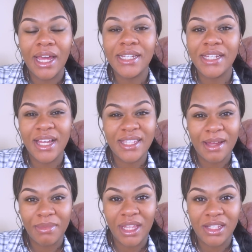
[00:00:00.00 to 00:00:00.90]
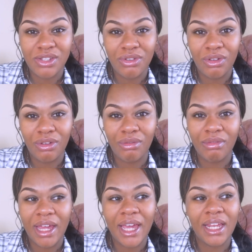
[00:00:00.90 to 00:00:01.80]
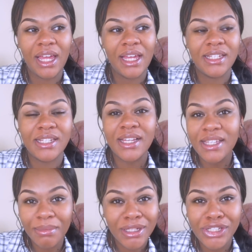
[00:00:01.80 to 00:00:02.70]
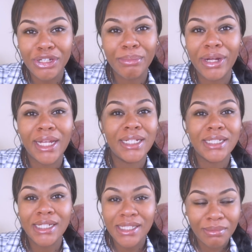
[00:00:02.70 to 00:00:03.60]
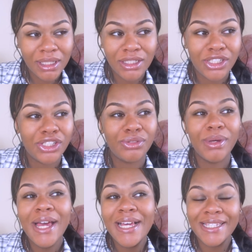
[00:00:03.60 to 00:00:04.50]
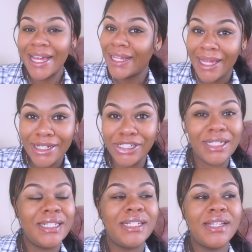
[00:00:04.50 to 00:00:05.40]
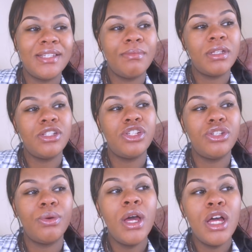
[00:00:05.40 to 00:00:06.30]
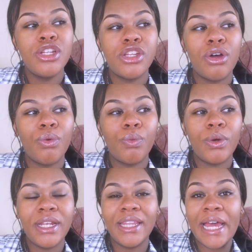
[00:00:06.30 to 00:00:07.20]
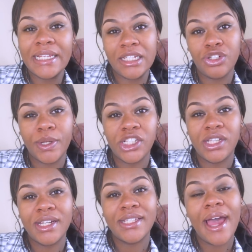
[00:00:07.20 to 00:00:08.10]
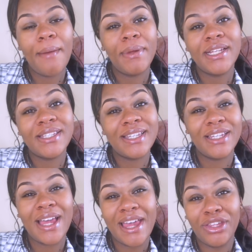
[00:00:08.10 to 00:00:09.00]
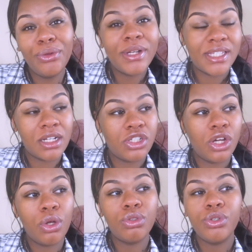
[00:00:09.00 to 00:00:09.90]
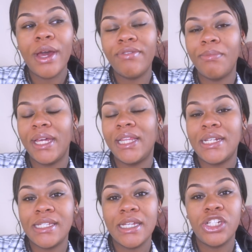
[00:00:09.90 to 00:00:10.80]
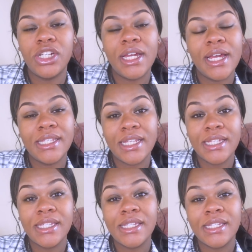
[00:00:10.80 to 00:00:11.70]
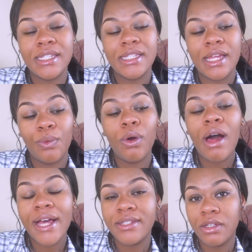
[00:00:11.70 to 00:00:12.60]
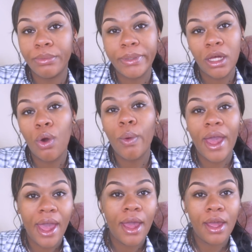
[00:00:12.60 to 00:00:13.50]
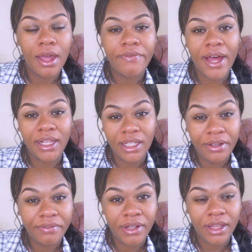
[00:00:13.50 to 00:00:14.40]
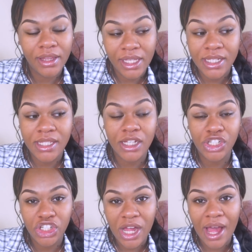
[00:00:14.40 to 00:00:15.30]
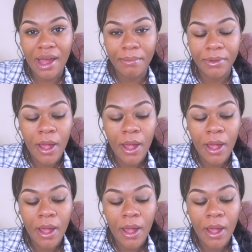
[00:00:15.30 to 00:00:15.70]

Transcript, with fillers: It does something to you. It, it does something to your brain. It does something to you. Psychologically, it does something to you. So when that situation does happen, it's you as an adult, you have to make that decision. Is this, will I still be okay if I leave this job?